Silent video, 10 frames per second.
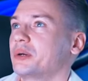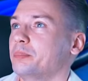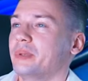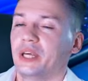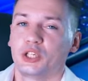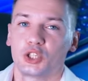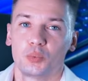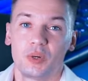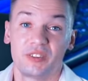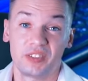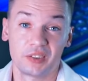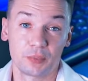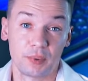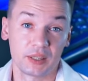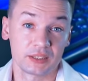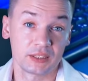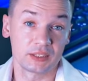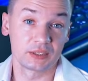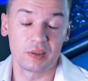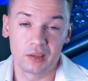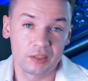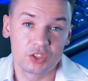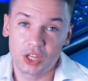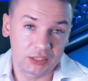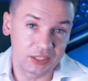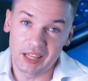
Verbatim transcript: combination with finger passes and just